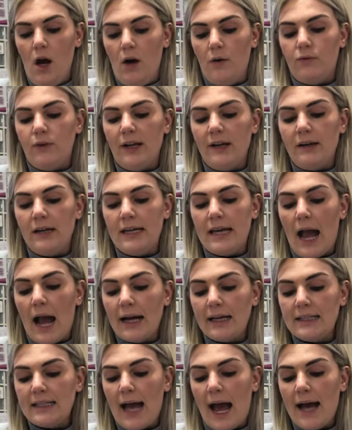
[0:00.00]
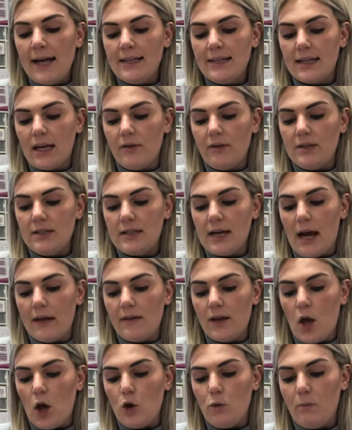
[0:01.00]
Flint yanked Eska
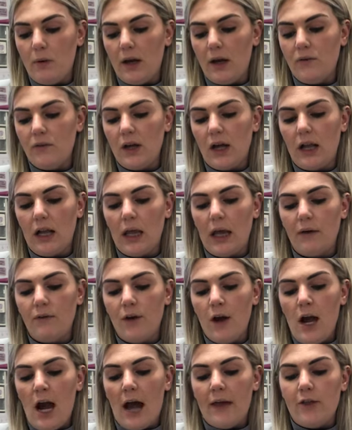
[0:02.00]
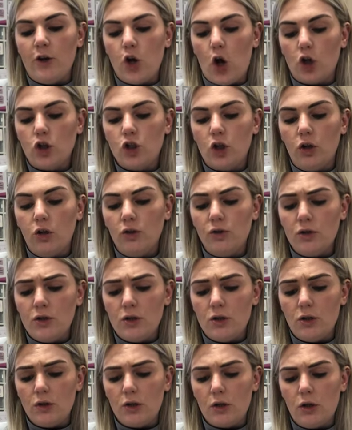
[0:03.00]
inside the opening of the cliff and the dogs clust
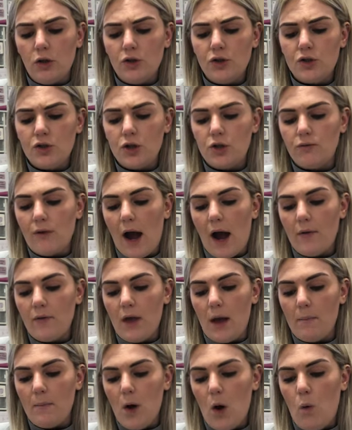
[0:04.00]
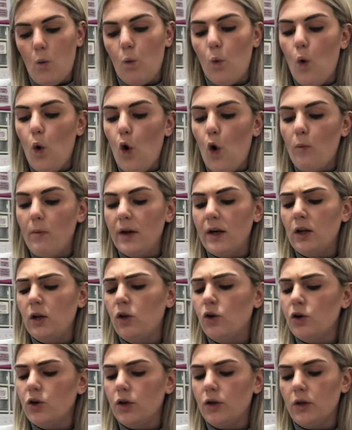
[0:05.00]
clustered around them, warm and
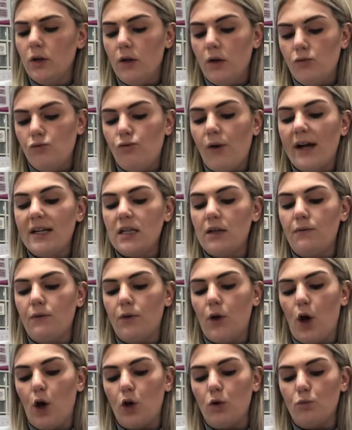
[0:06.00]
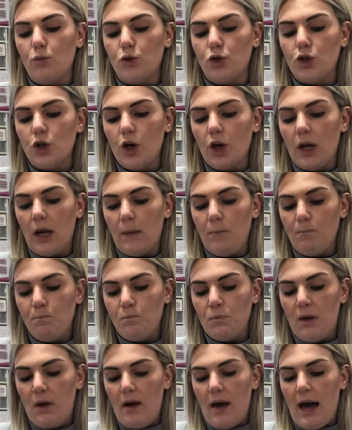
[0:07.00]
loyal, ready for the homeward journey.
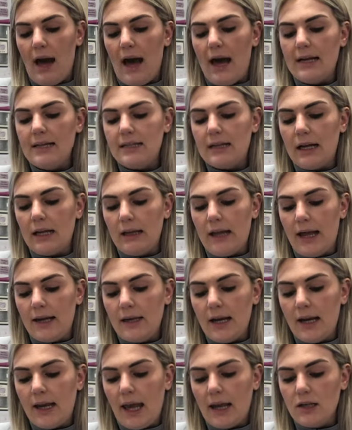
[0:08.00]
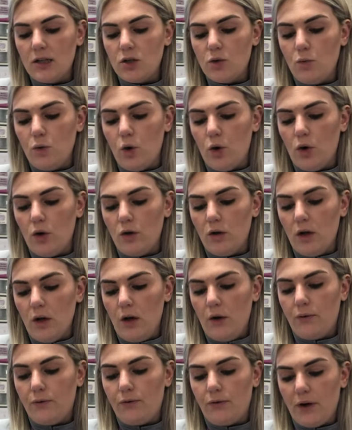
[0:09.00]
Eska leant against the wall,
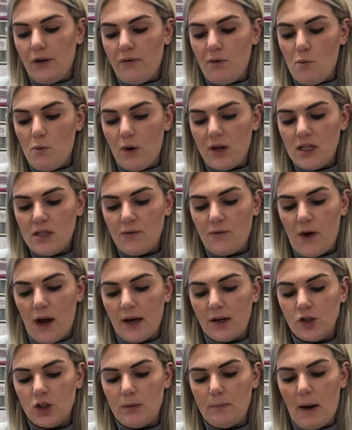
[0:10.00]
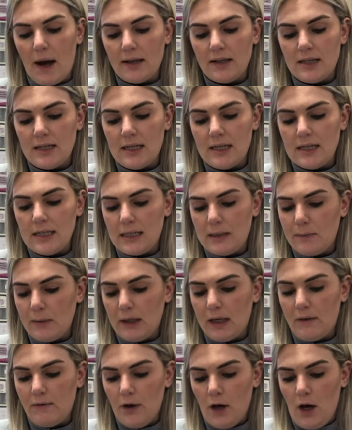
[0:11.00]
free from Winterfang, she panted in
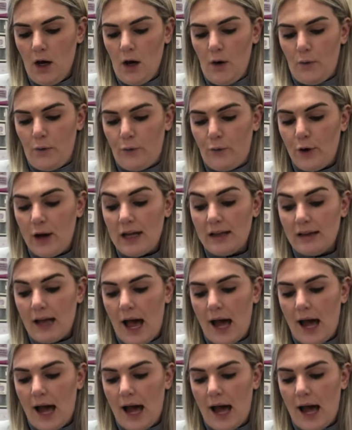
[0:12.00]
disbelief. Free at